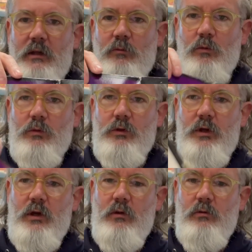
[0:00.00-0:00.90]
then what we'll
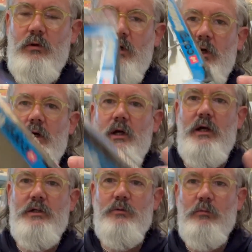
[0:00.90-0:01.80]
do
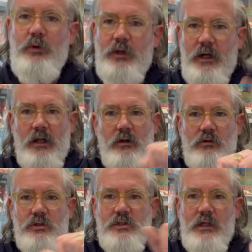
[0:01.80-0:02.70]
is we'll put it
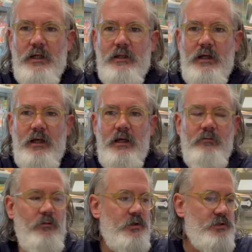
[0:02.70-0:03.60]
alongside the
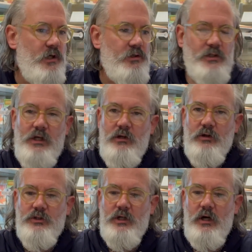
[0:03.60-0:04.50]
Starsky
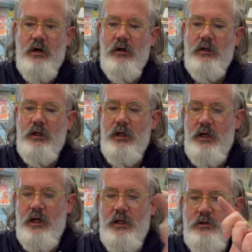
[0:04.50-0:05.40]
Hutch car
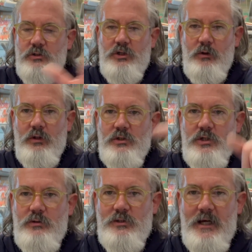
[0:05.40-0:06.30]
and show you the
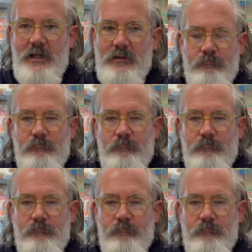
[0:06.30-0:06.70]
two together.